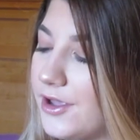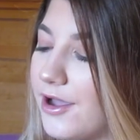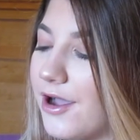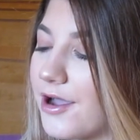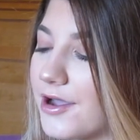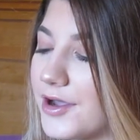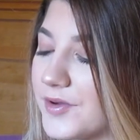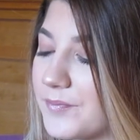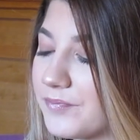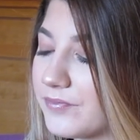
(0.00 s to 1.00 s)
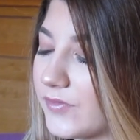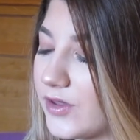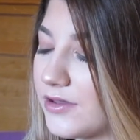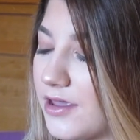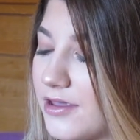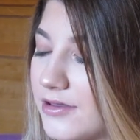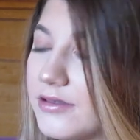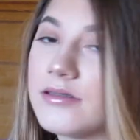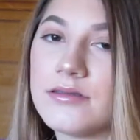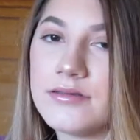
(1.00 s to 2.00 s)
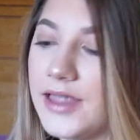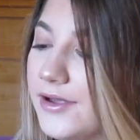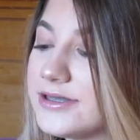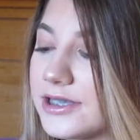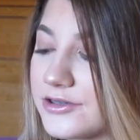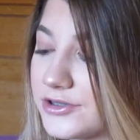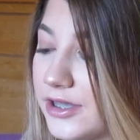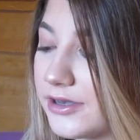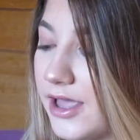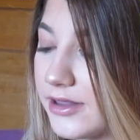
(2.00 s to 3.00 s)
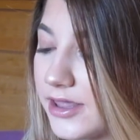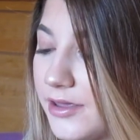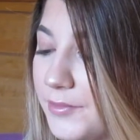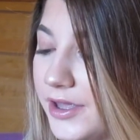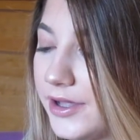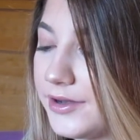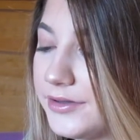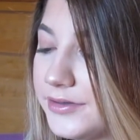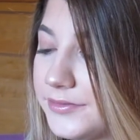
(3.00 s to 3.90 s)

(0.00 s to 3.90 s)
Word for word: Um, that one's actually not that bad.